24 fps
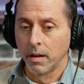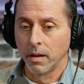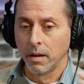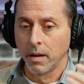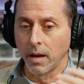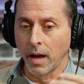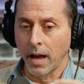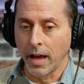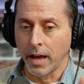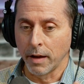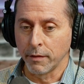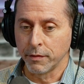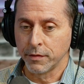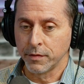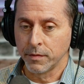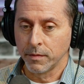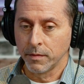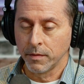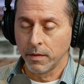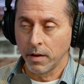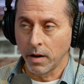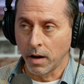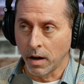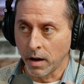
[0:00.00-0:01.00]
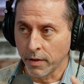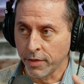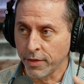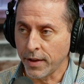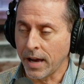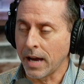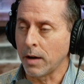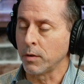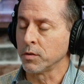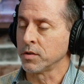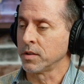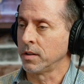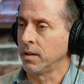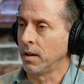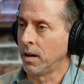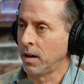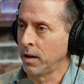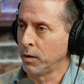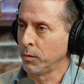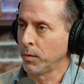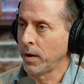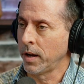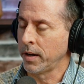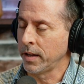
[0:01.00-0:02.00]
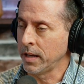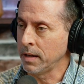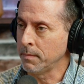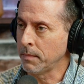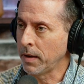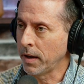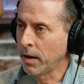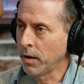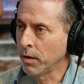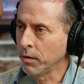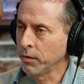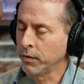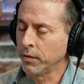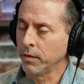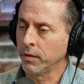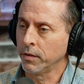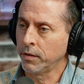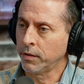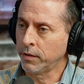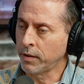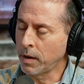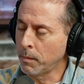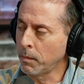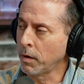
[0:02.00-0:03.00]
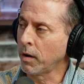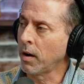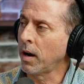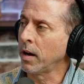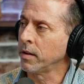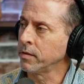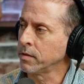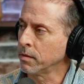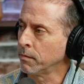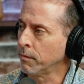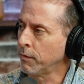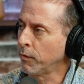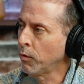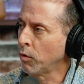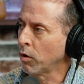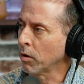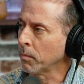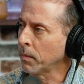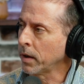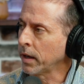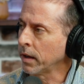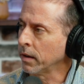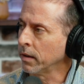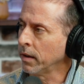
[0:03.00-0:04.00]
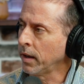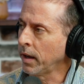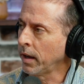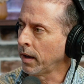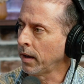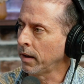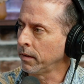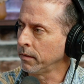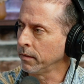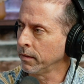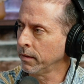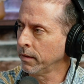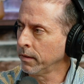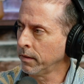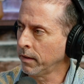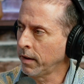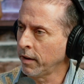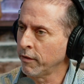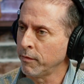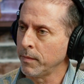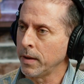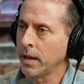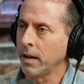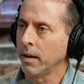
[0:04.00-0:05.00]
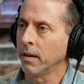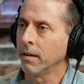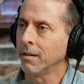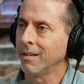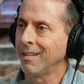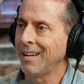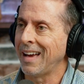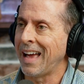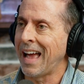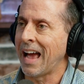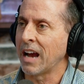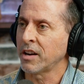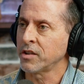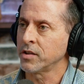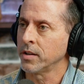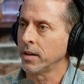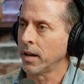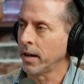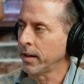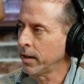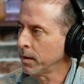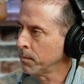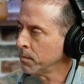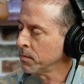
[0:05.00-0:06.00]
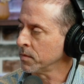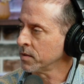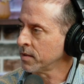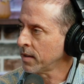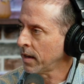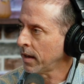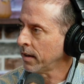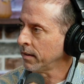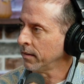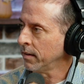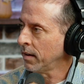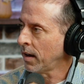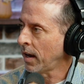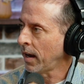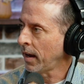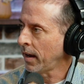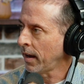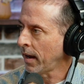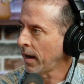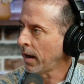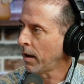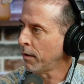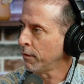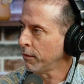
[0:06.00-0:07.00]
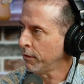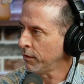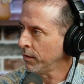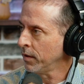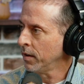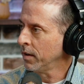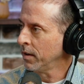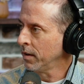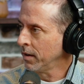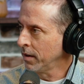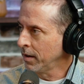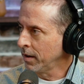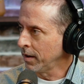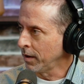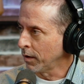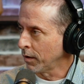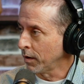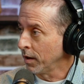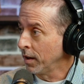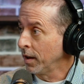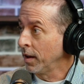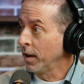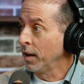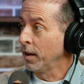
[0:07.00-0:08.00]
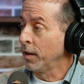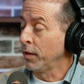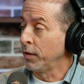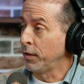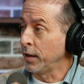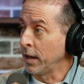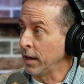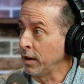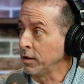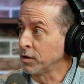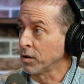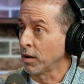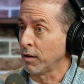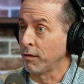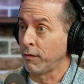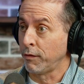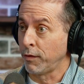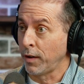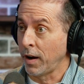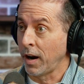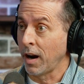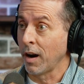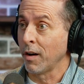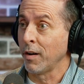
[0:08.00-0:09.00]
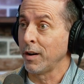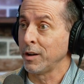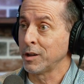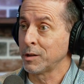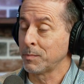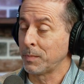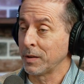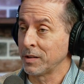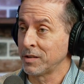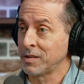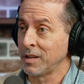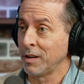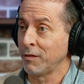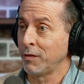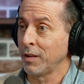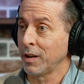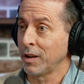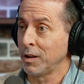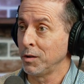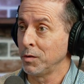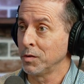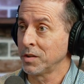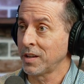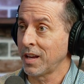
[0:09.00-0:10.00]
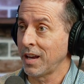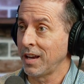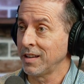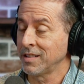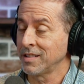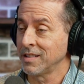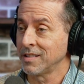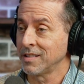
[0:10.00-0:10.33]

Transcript: I have 1,000 unread emails. Summarize them for me and give me action items that I have. These are very specific use cases